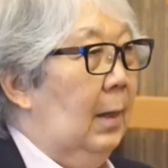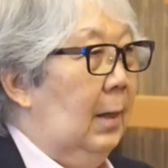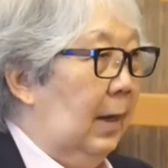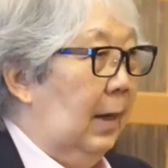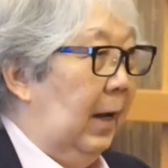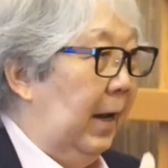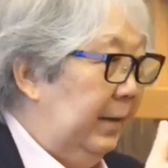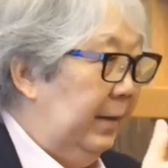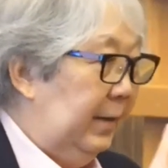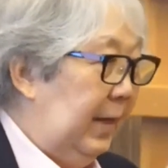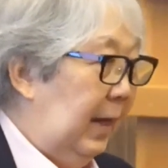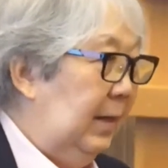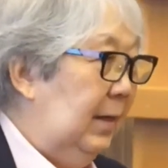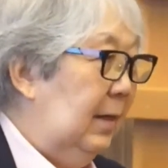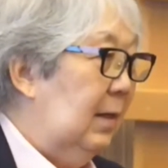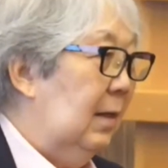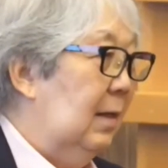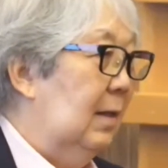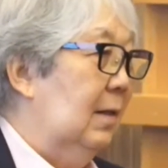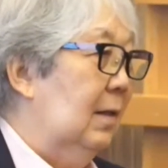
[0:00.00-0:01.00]
I
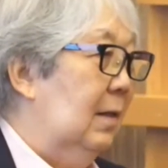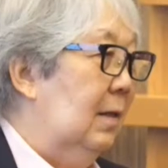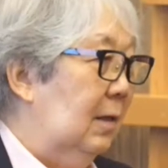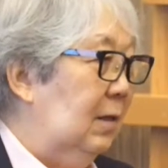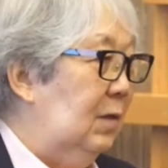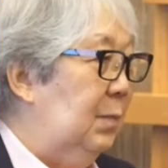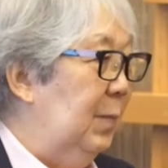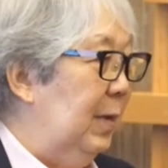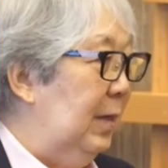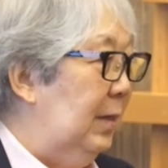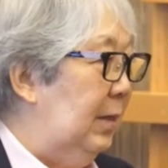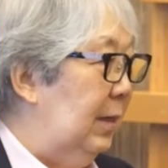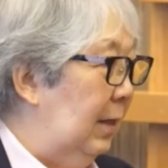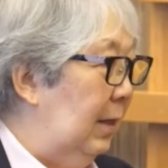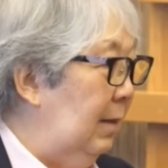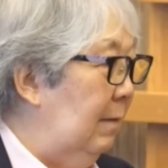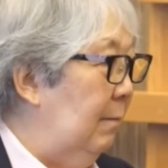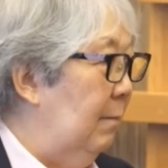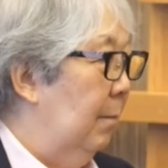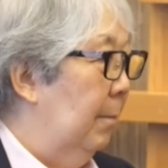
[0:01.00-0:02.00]
attended this
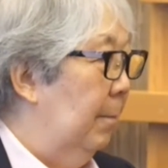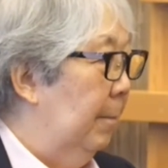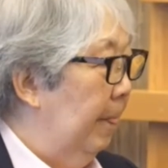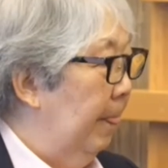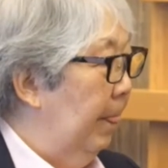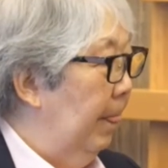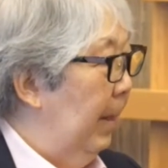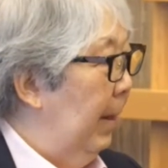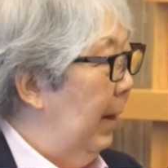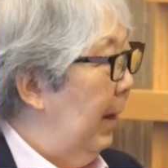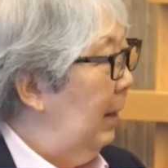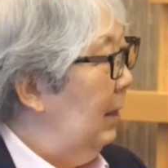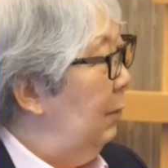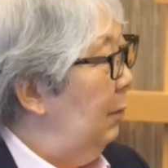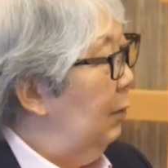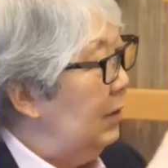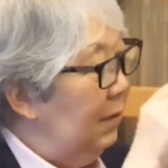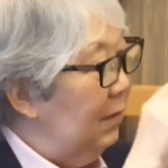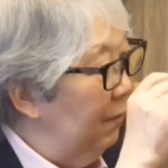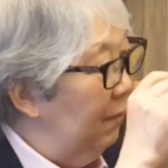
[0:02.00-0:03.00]
meeting, and it
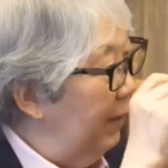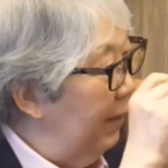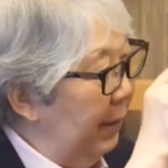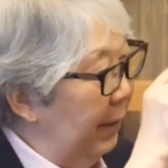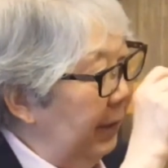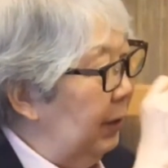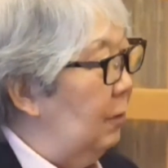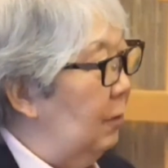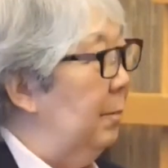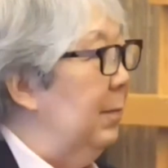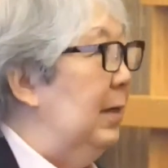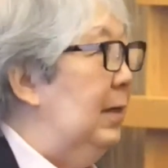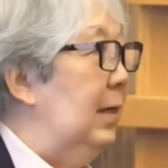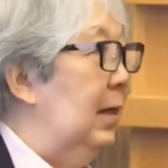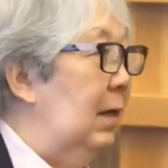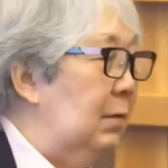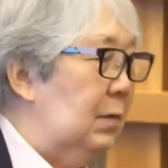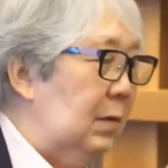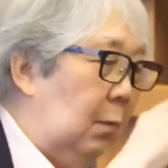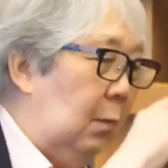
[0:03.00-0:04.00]
was a very good
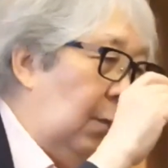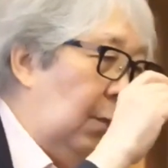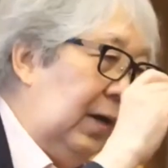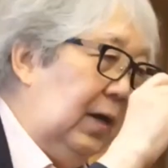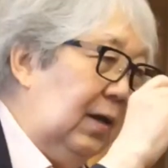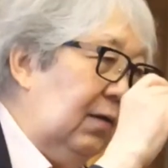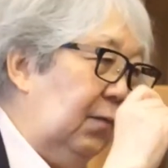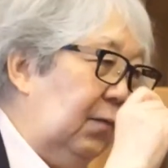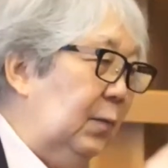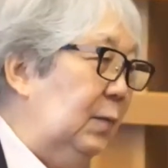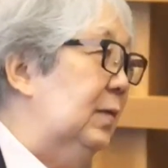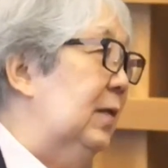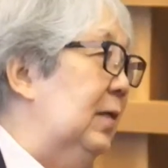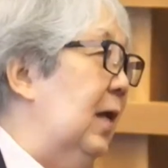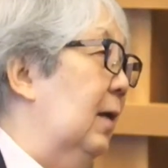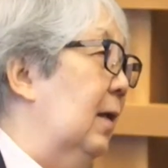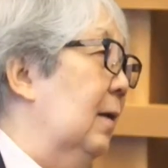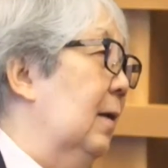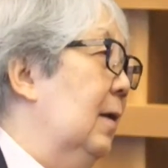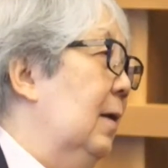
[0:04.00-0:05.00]
meeting. It's a wonderful
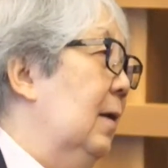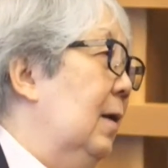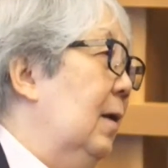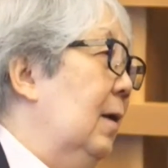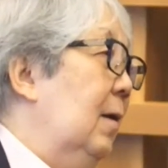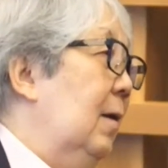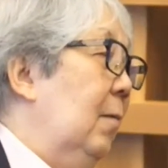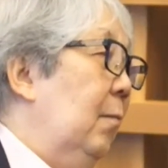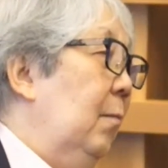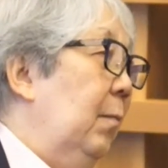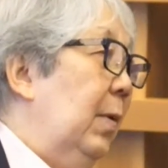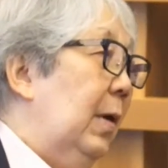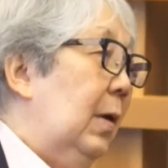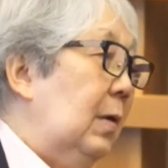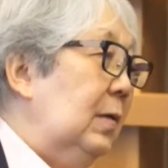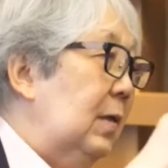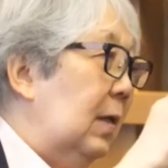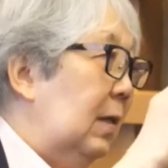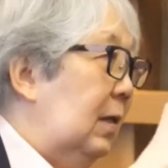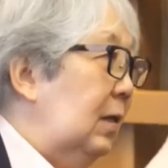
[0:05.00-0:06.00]
start.
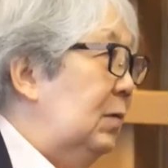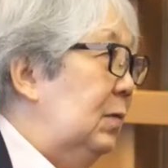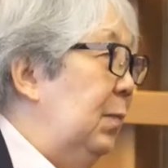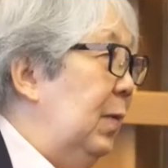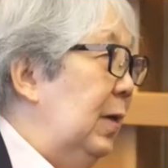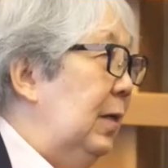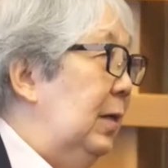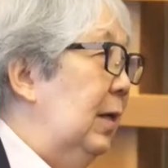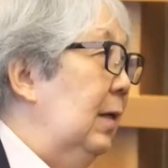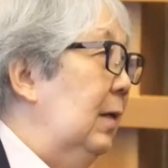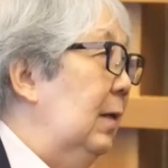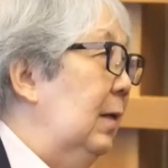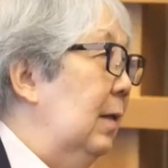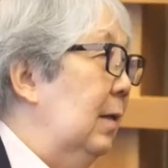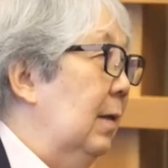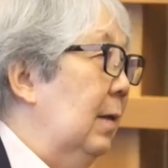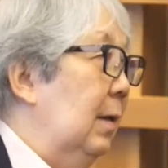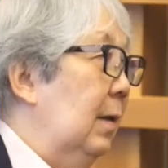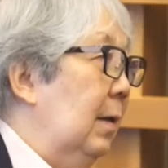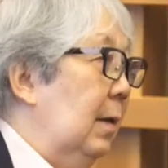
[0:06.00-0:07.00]
Because at this meeting,
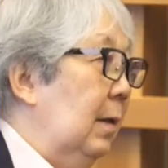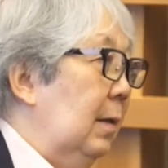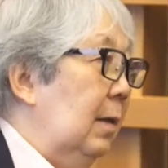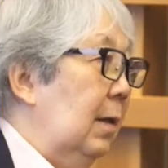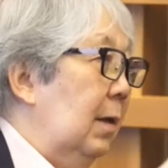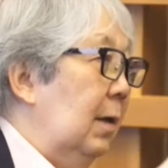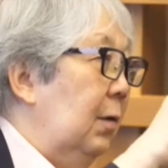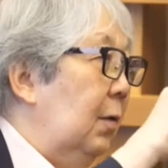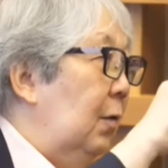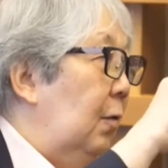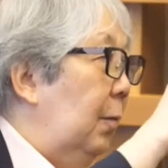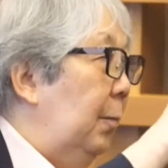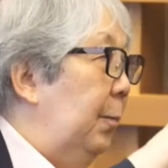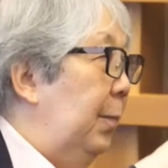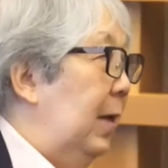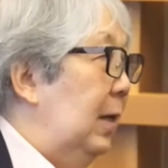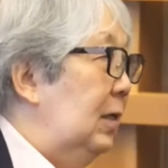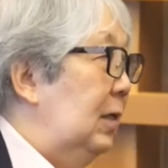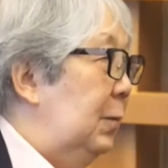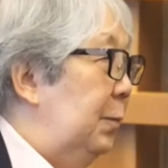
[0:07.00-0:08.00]
the
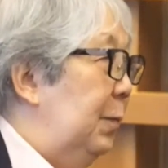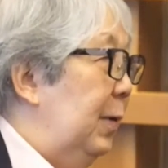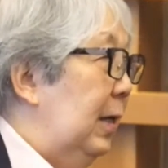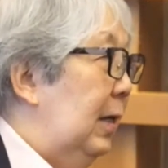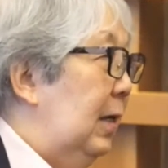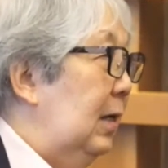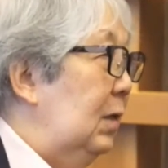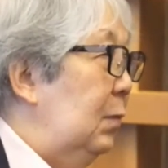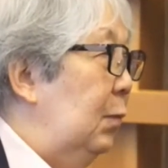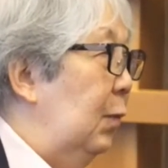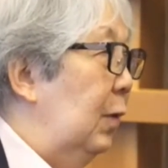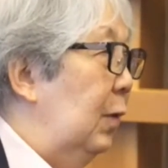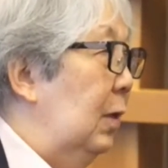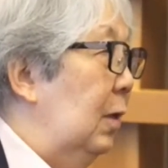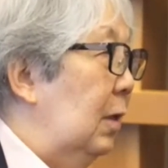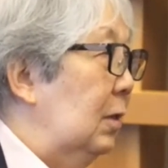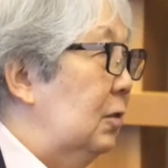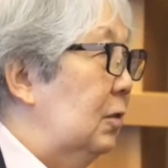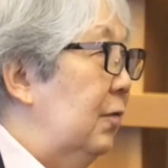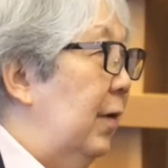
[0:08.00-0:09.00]
European speakers were
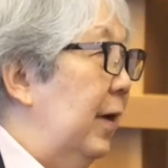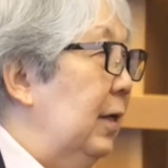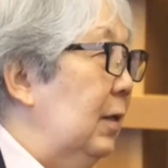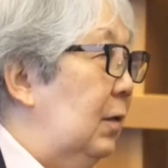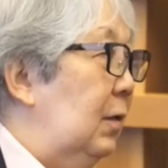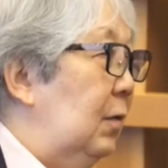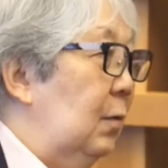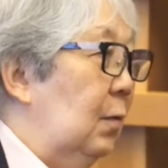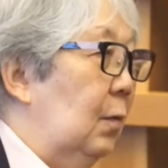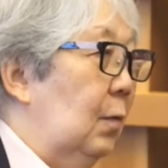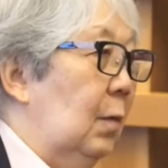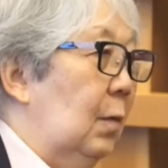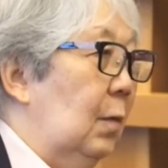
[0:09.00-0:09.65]
not trying to